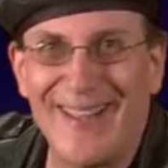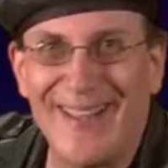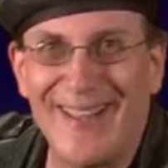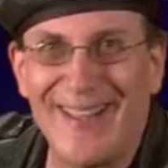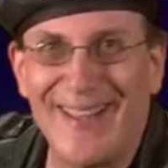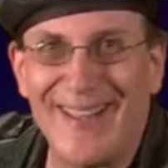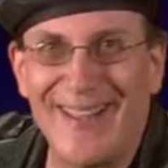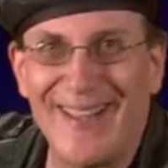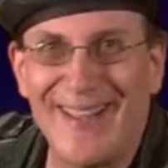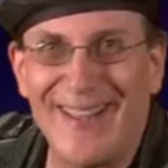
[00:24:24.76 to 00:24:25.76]

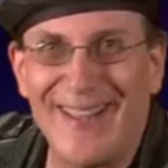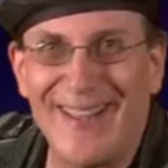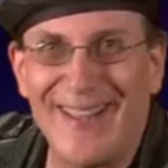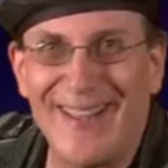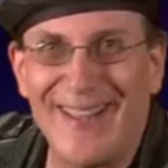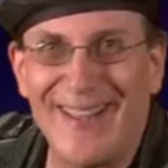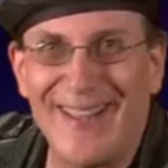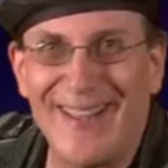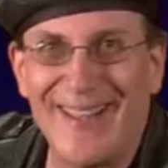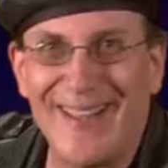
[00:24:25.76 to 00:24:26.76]

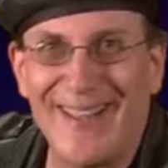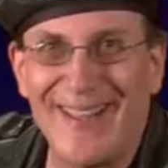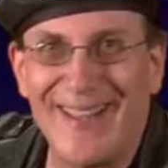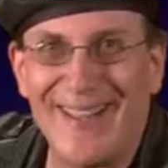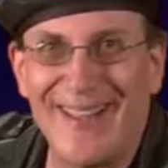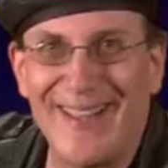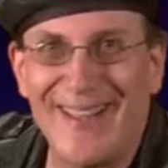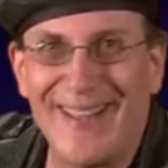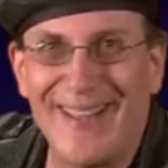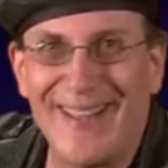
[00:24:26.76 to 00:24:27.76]

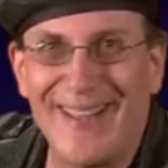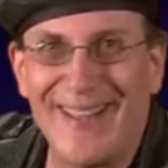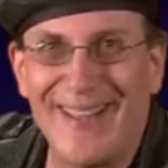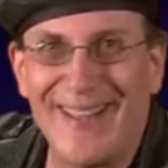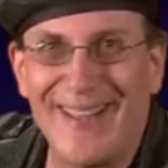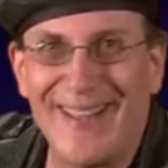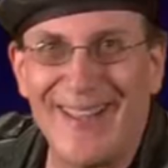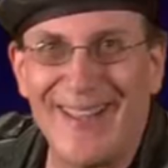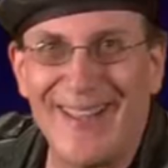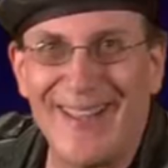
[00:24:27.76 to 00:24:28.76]

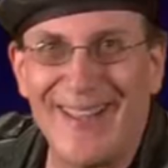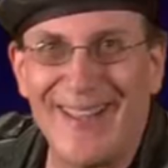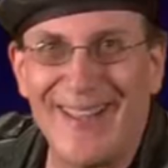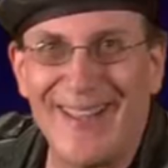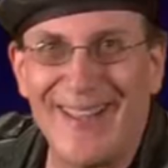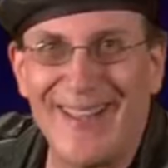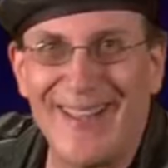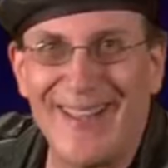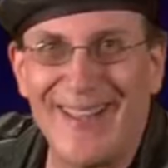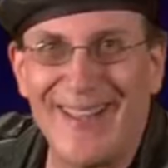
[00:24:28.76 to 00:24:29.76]

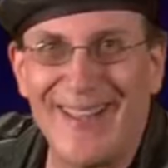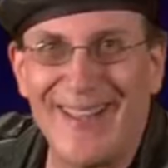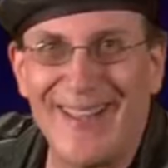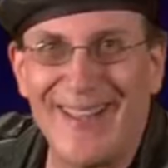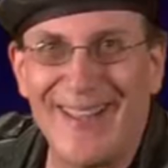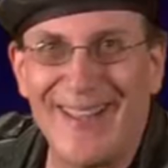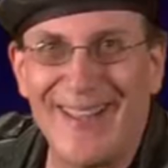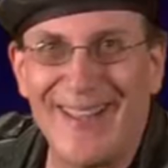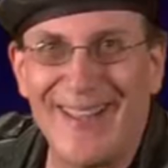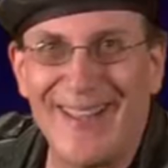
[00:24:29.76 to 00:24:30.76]

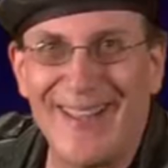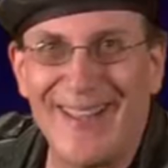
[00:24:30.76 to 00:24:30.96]
[no speech]